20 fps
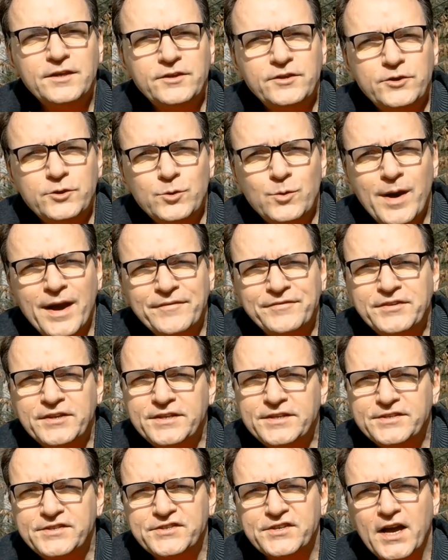You have
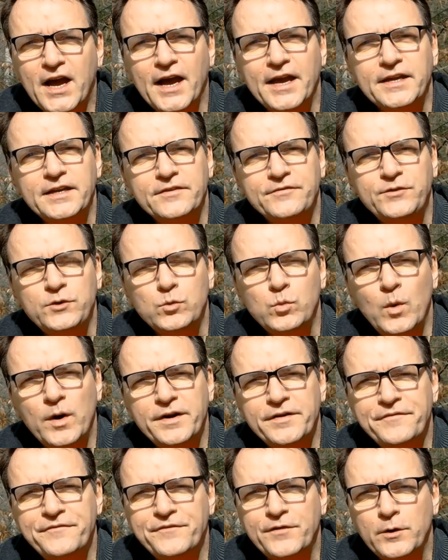to decide if you
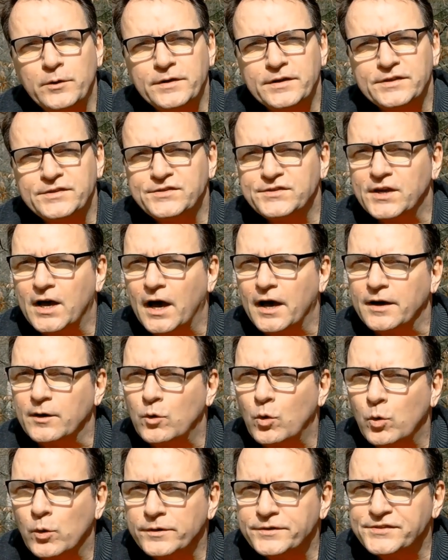want to focus
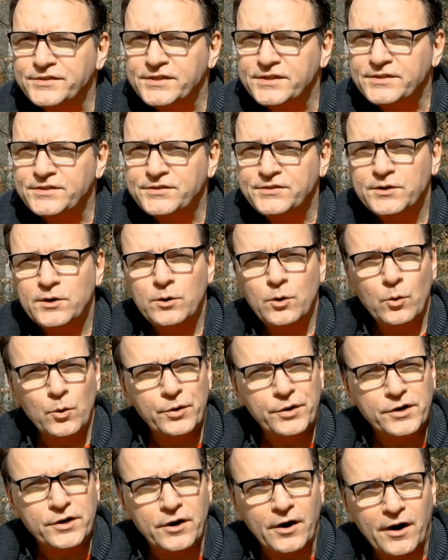on horses
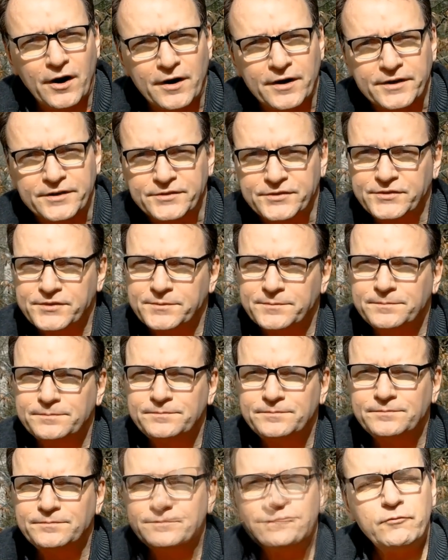or cars.
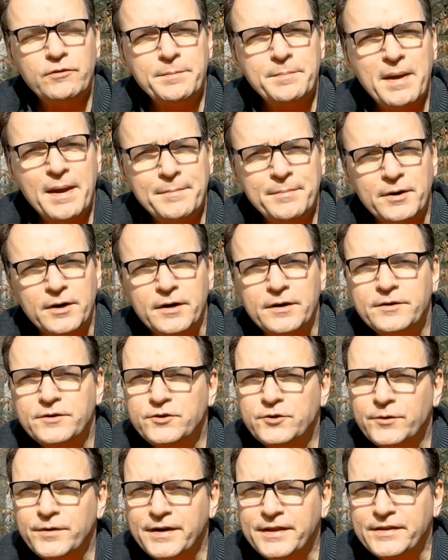Remember,
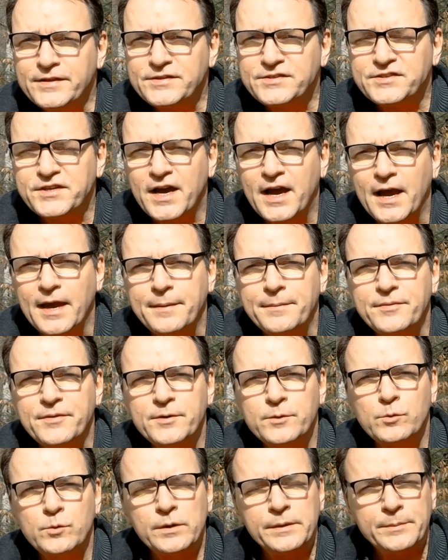during this time,
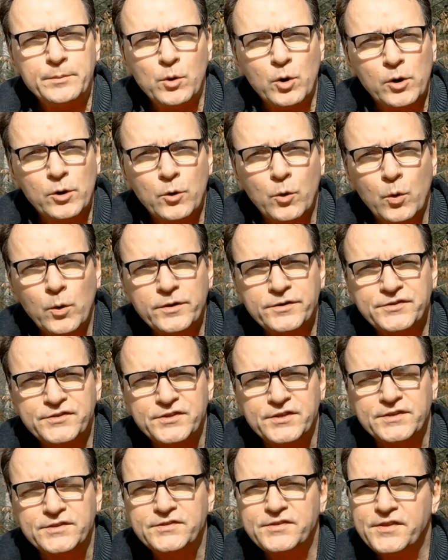there were more
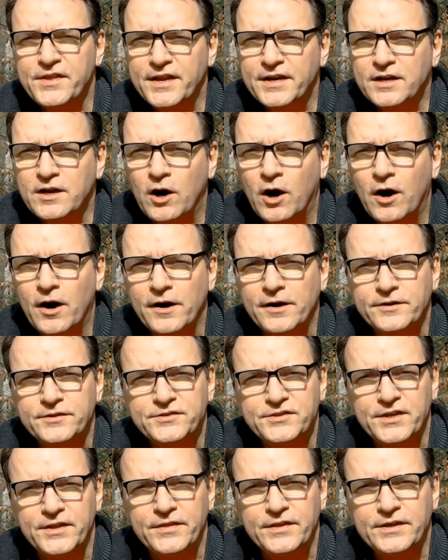horses than
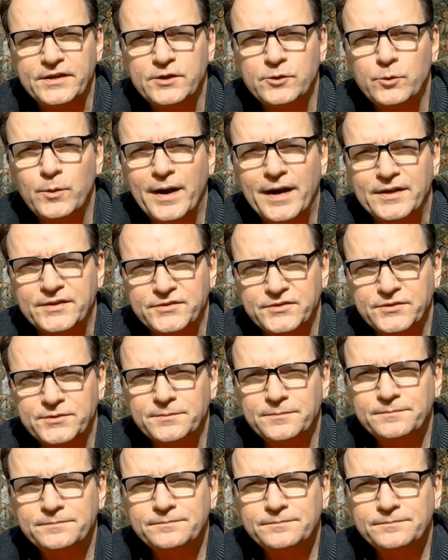cars in the U.S.